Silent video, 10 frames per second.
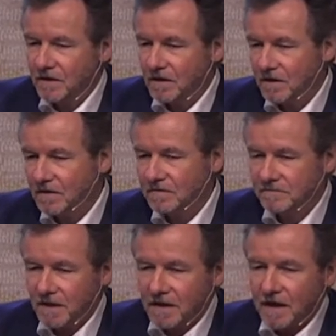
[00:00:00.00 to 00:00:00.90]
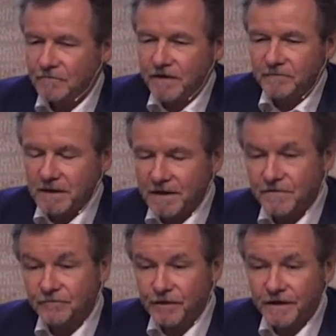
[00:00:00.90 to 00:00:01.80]
um, I would have been less
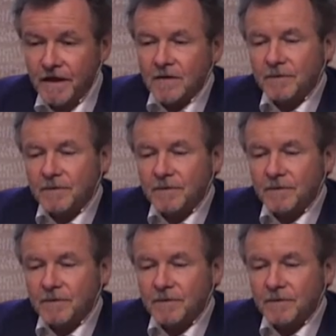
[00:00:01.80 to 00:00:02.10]
free.